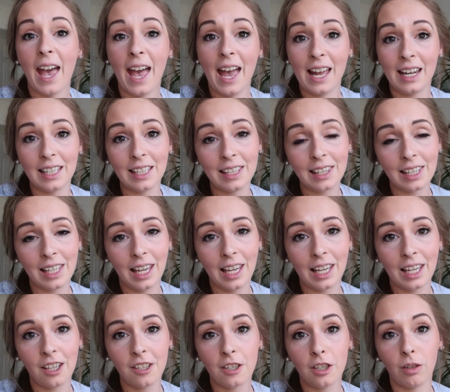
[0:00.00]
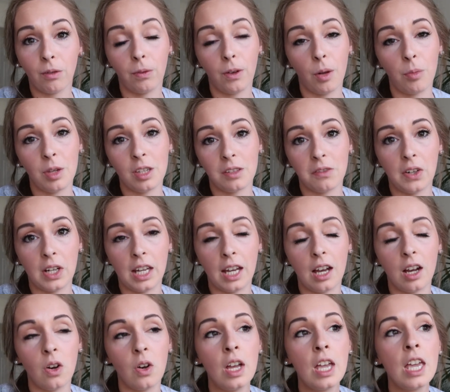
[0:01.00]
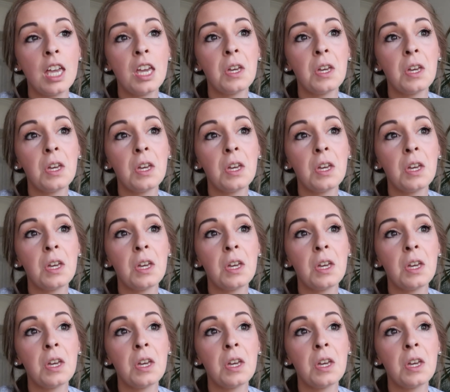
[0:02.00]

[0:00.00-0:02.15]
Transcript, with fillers: anything to film this video.